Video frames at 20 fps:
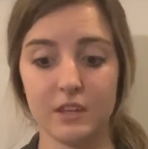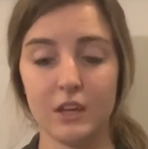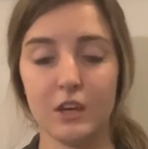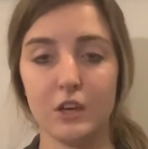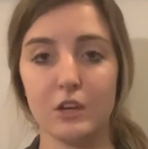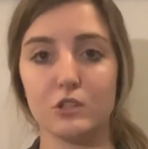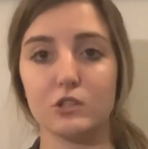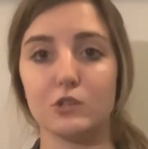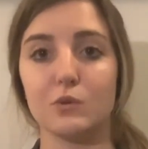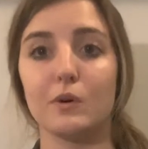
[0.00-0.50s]

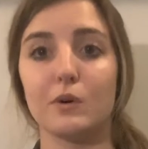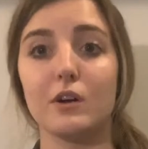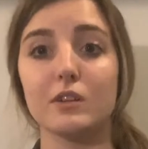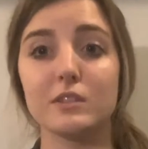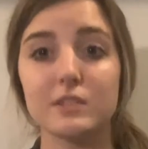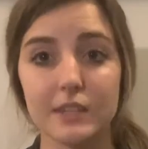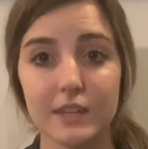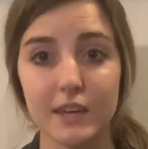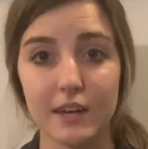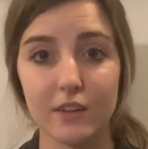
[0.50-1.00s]
So all
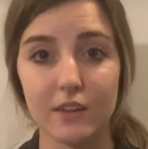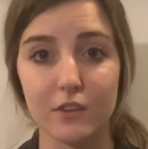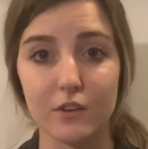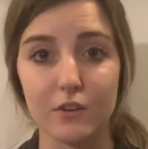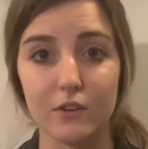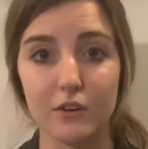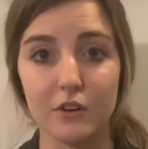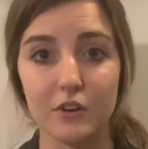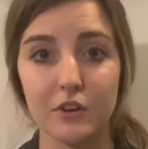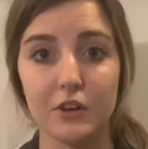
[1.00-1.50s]
together,
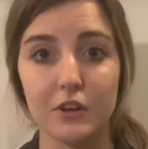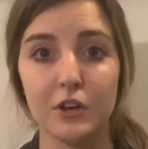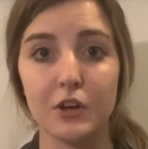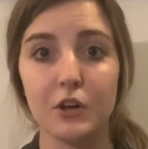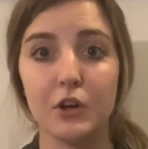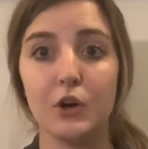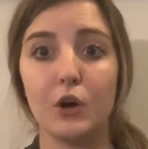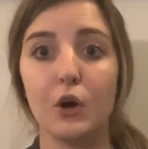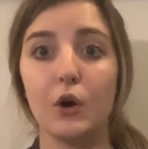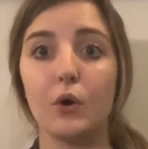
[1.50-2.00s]

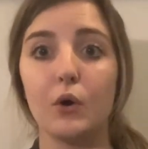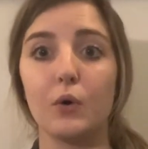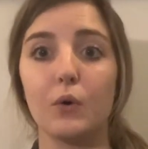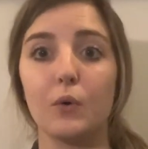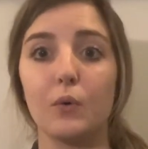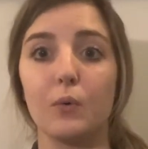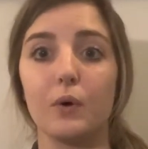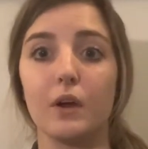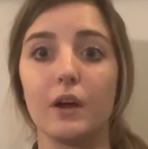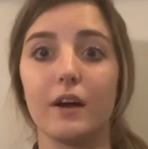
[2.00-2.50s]

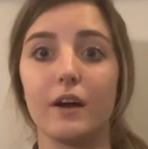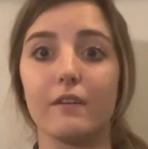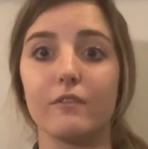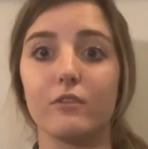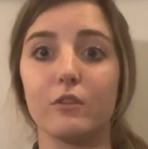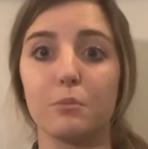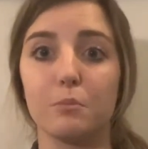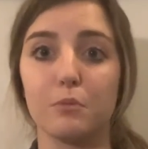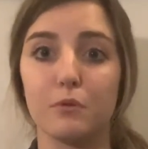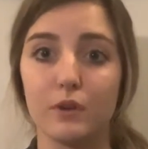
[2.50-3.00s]
we have the
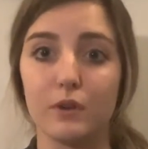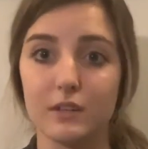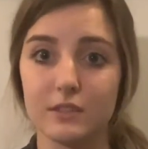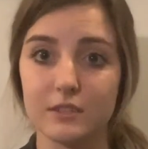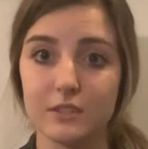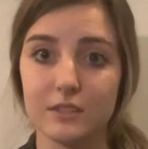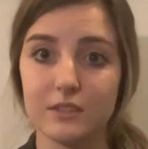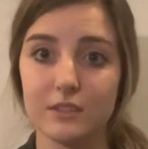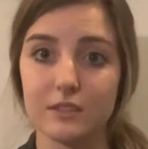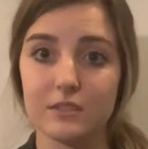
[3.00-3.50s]

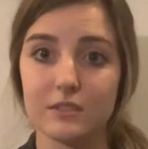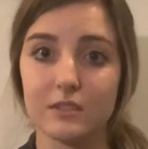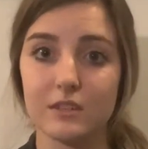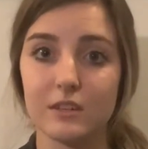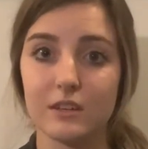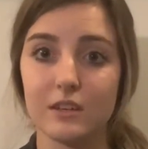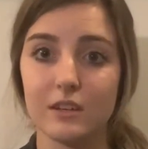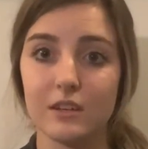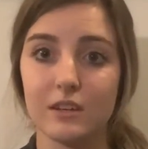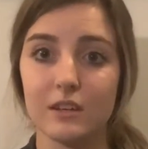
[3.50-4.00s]
presents
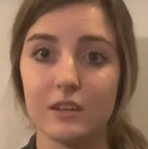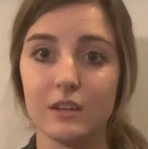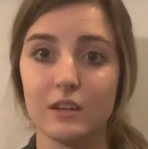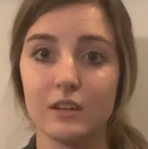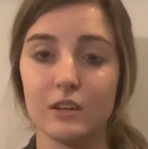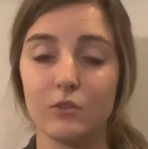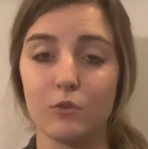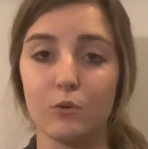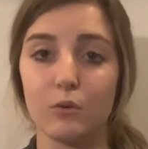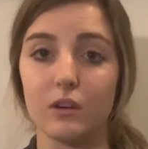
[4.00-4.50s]

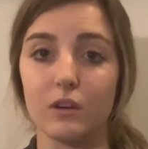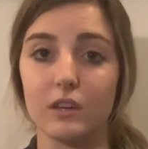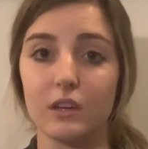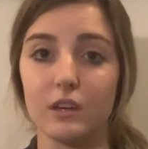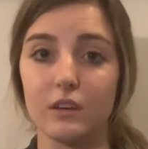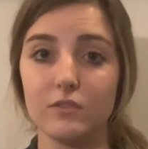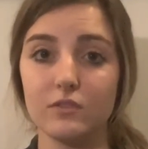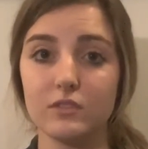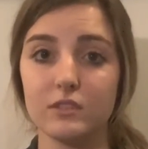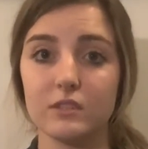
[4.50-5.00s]
or
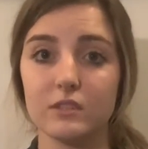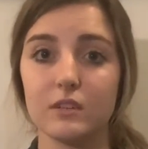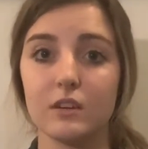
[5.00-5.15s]
gifts,